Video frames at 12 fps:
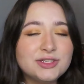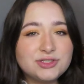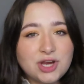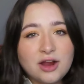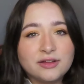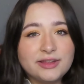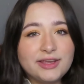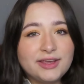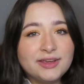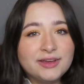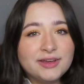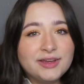
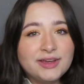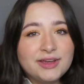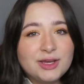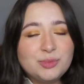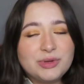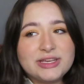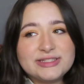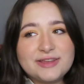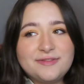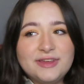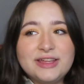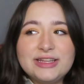Charlie, because I
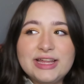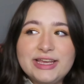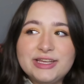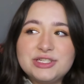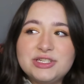feel like